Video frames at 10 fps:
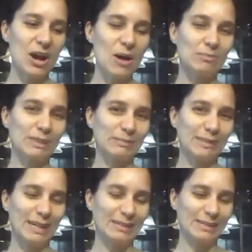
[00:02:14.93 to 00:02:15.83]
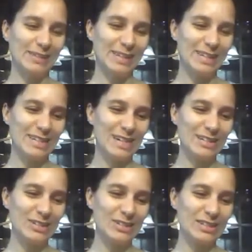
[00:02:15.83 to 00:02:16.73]
hum sometimes when I
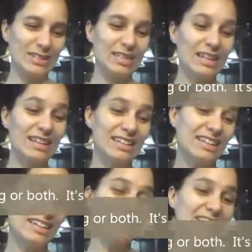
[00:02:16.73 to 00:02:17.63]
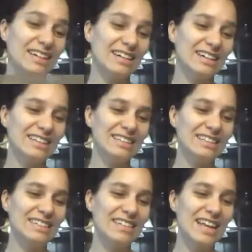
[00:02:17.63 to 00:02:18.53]
do this. La, la,
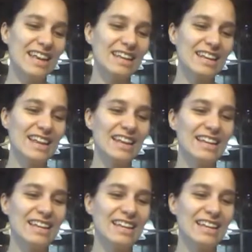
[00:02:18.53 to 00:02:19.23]
la, la, la, la, la,